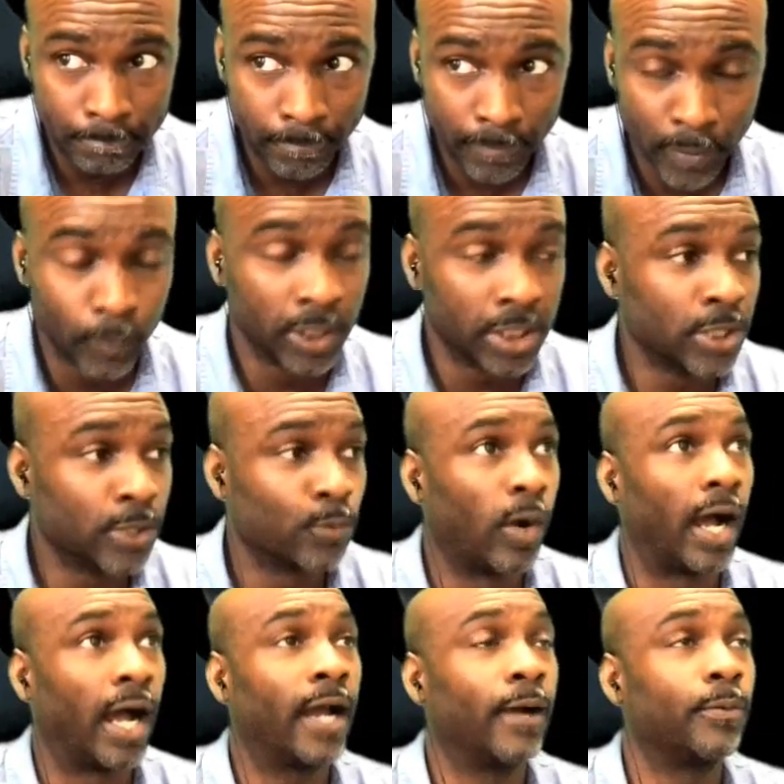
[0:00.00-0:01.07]
Which is
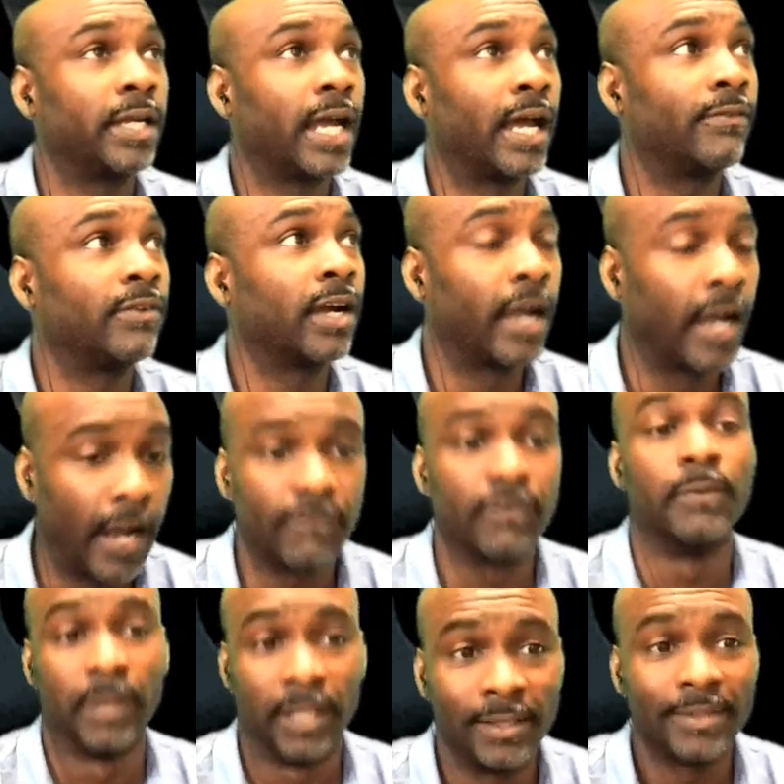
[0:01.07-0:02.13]
why we have a
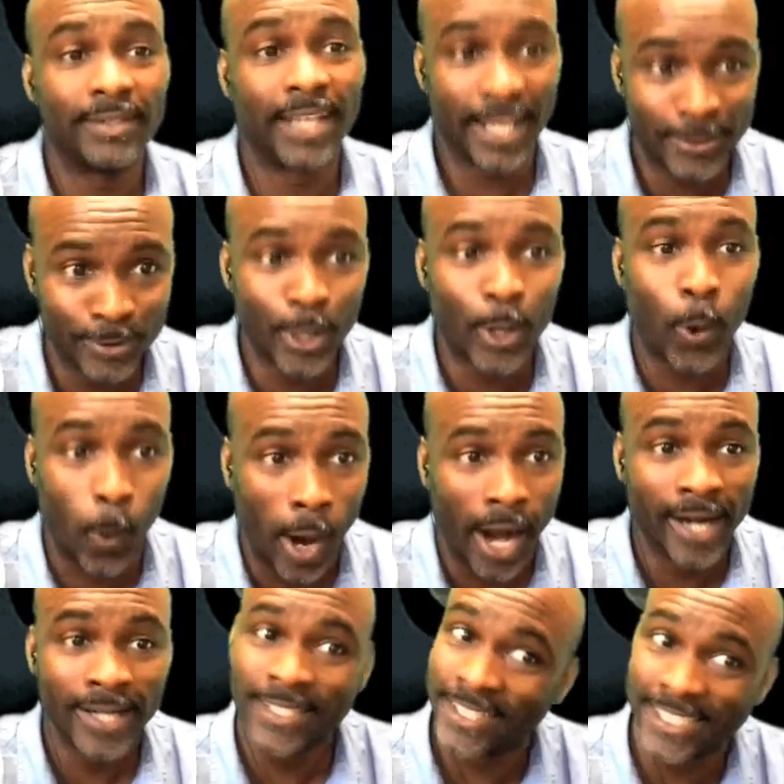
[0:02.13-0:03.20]
government that's
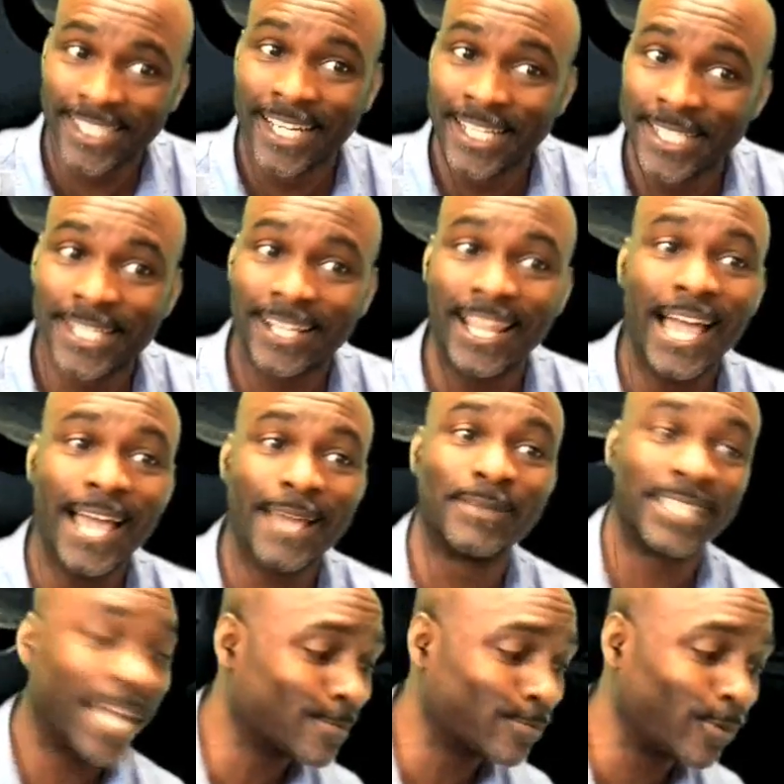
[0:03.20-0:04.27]
required to change the climate.
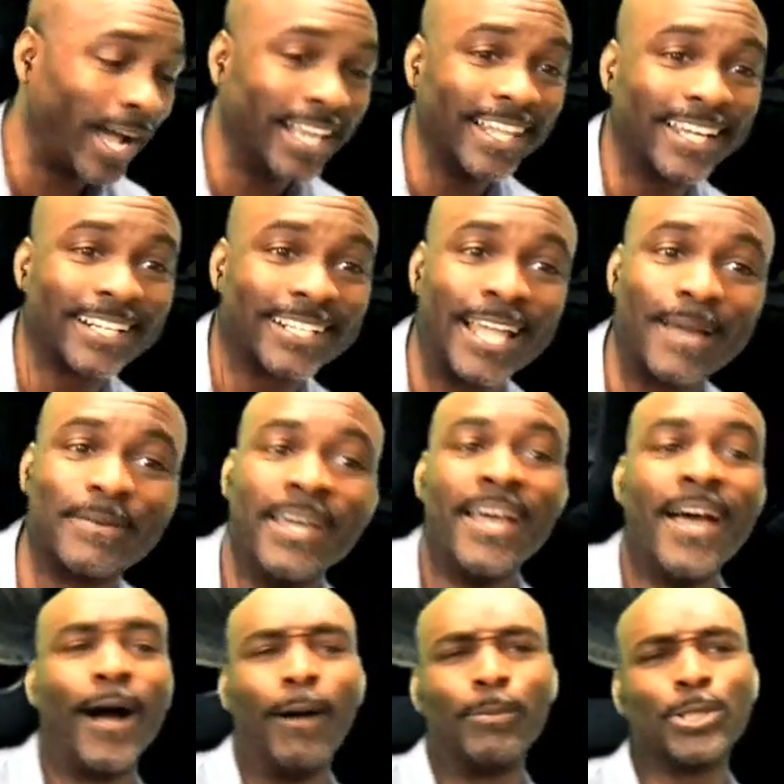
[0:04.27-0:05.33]
That's why I love the climate.
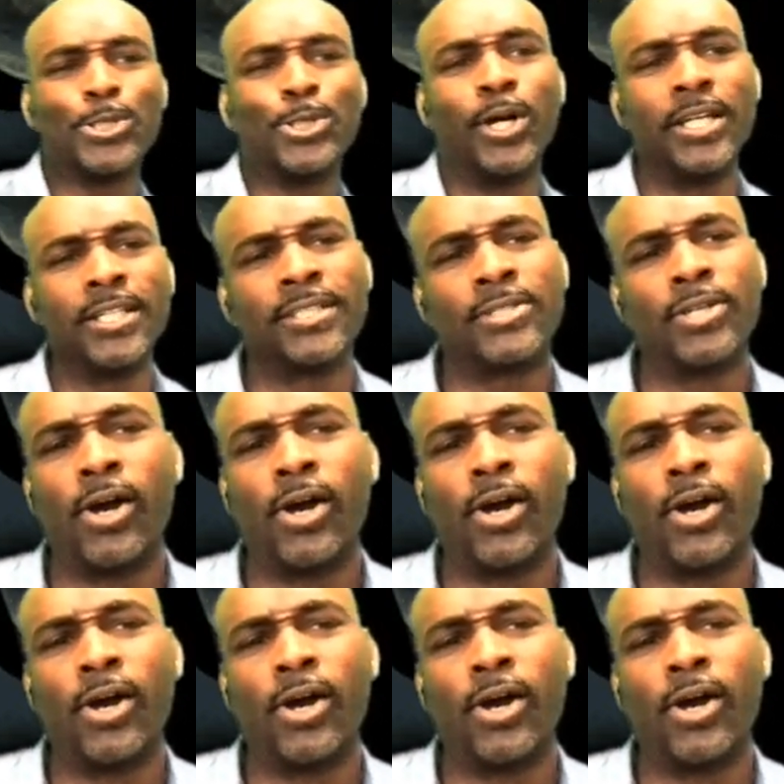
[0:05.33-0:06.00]
I almost joined the talk.